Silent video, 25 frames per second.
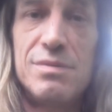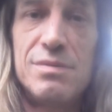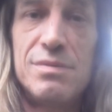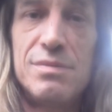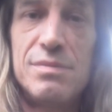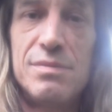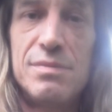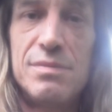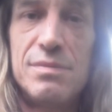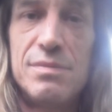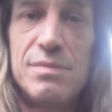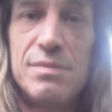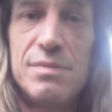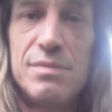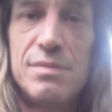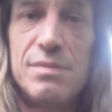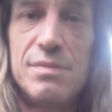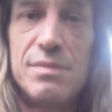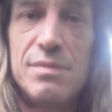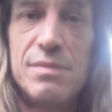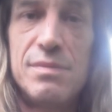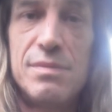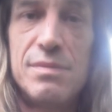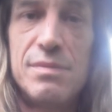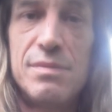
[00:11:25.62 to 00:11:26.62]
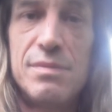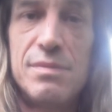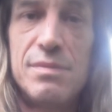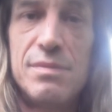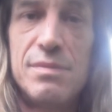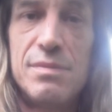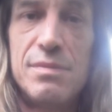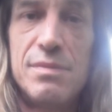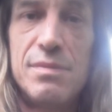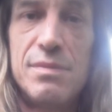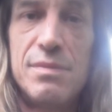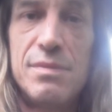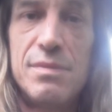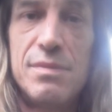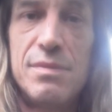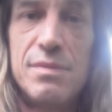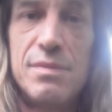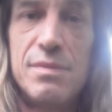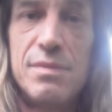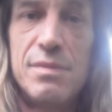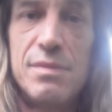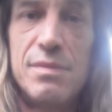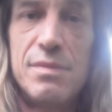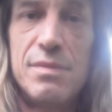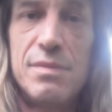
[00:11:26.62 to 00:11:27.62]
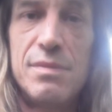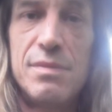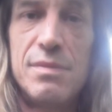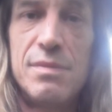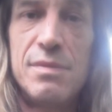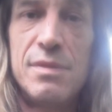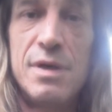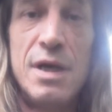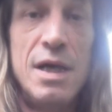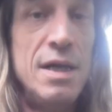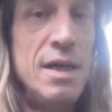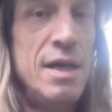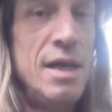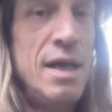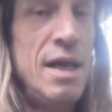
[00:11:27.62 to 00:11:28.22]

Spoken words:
No one is speaking in this clip.